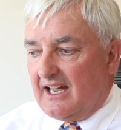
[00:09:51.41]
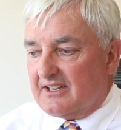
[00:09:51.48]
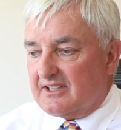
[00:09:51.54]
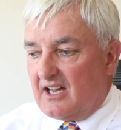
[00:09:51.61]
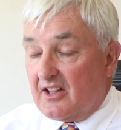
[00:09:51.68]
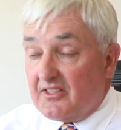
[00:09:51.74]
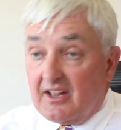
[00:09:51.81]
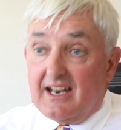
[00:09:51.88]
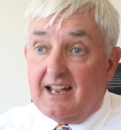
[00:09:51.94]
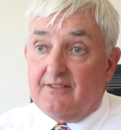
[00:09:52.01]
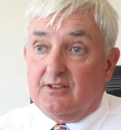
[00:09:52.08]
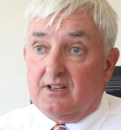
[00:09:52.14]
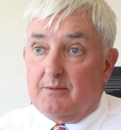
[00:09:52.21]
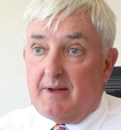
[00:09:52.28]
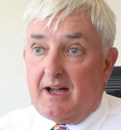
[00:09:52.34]
and other
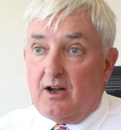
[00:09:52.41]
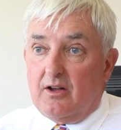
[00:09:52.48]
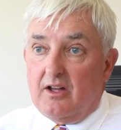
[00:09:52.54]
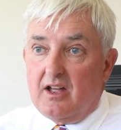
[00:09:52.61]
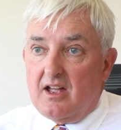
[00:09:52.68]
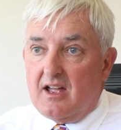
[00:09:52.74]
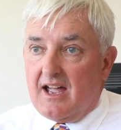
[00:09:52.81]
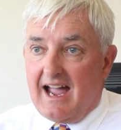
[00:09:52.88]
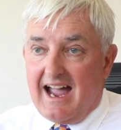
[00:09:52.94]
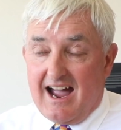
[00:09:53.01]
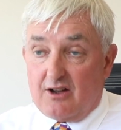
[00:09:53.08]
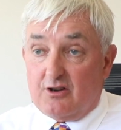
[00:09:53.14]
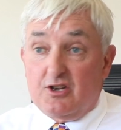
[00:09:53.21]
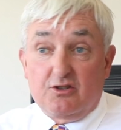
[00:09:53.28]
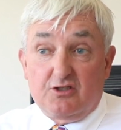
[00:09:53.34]
level about
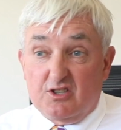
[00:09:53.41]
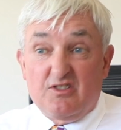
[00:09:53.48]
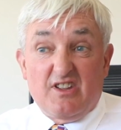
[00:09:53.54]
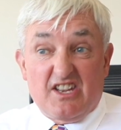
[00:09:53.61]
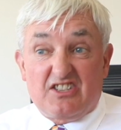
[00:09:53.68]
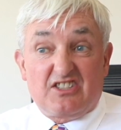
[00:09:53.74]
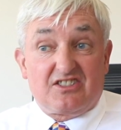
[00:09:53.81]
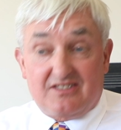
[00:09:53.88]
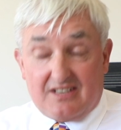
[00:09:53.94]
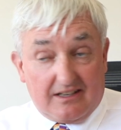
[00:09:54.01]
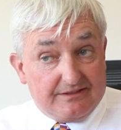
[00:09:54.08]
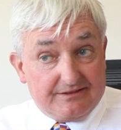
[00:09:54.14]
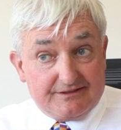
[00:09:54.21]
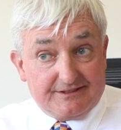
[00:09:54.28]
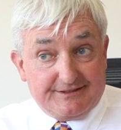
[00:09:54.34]
how you do this
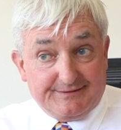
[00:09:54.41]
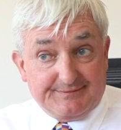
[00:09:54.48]
stuff.